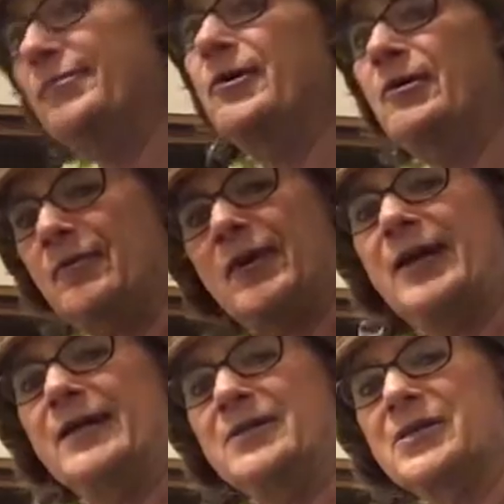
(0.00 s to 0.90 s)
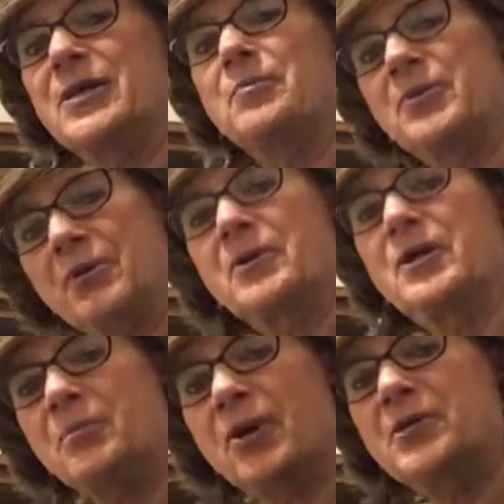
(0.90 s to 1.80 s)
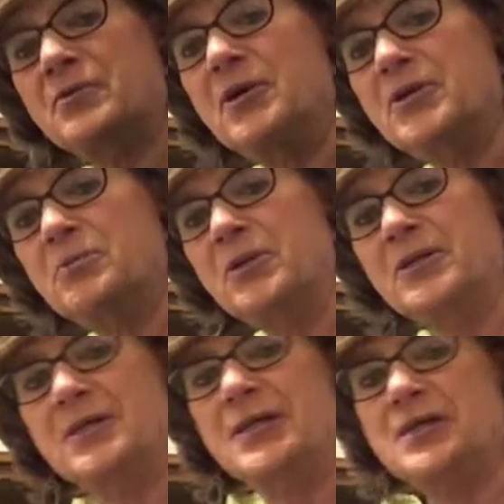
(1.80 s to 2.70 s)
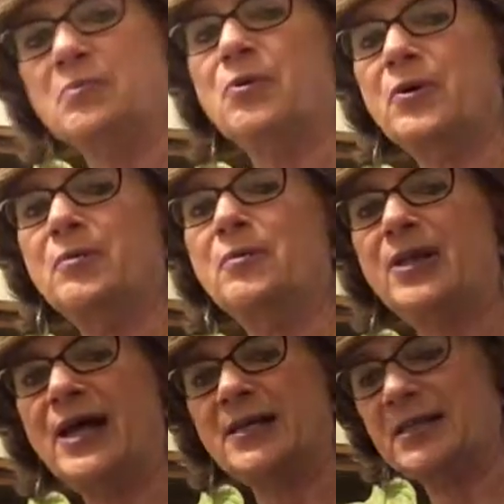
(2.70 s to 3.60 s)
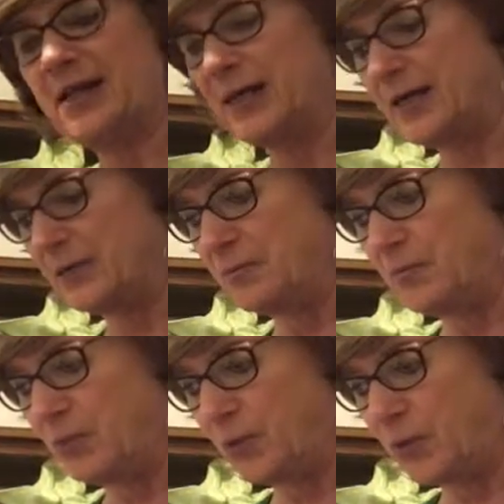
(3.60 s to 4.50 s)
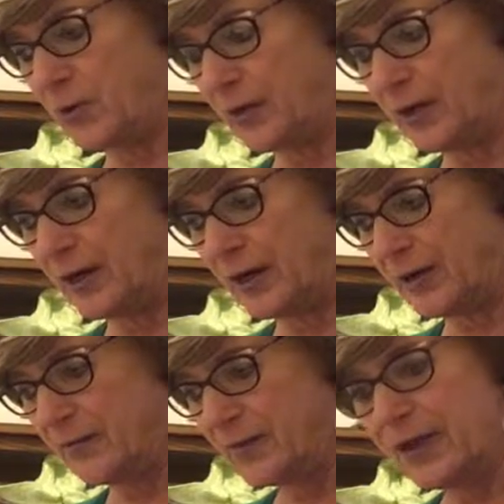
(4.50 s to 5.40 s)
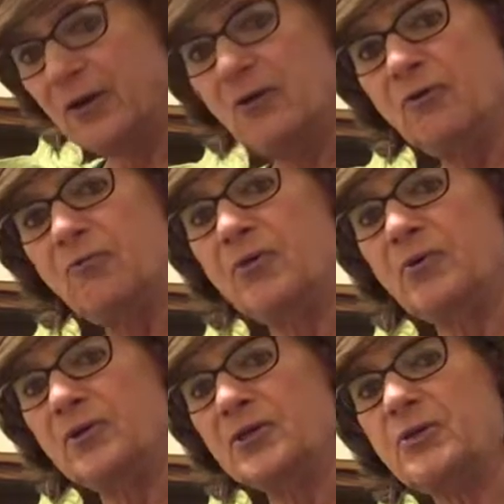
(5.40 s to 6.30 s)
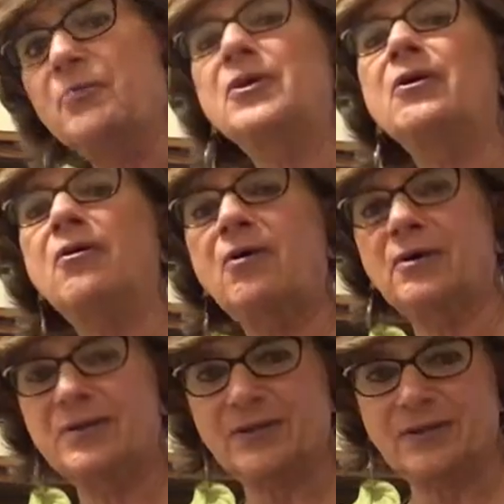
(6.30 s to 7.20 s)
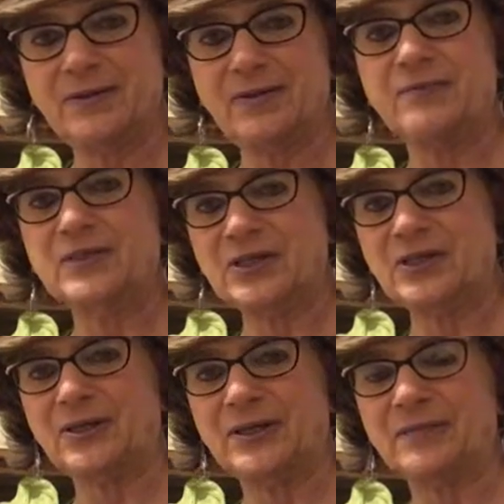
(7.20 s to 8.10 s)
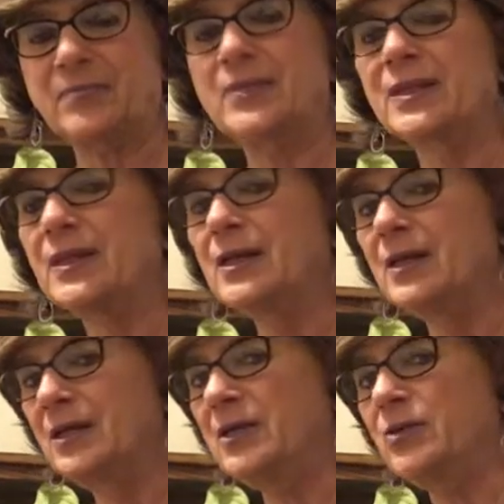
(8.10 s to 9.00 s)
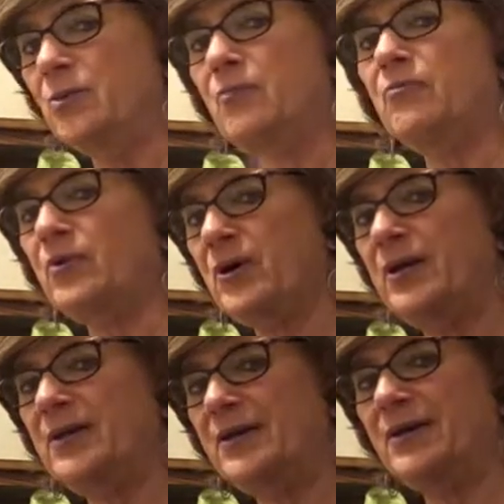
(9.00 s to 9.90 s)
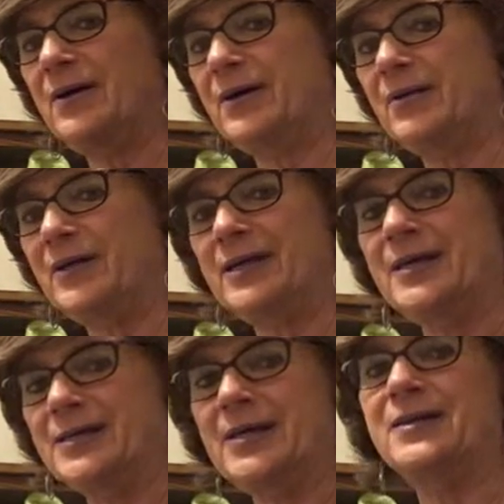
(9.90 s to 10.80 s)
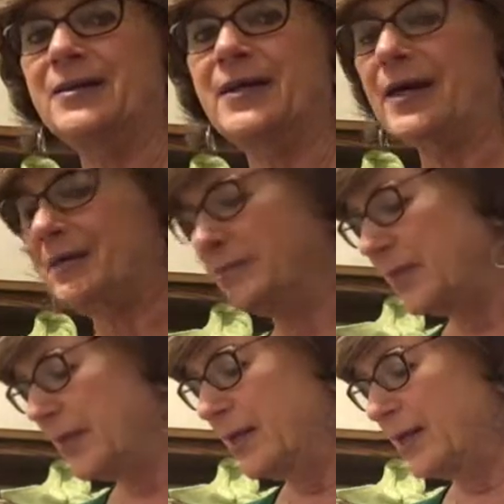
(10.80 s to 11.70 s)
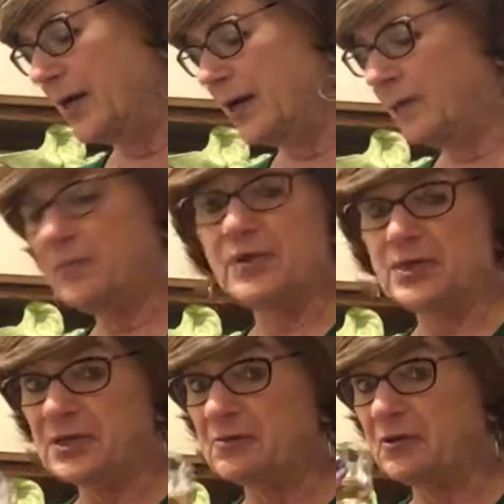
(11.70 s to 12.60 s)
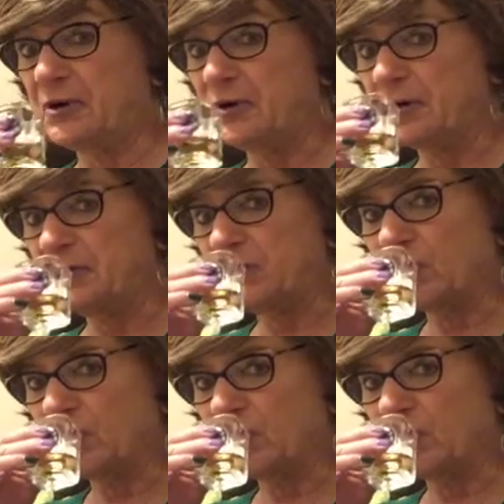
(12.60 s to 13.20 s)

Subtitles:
well, I hate to say it, but okay, price range. But as it gets more complex and more focused on the art of distilling, you will find that it gets into that. This is very good.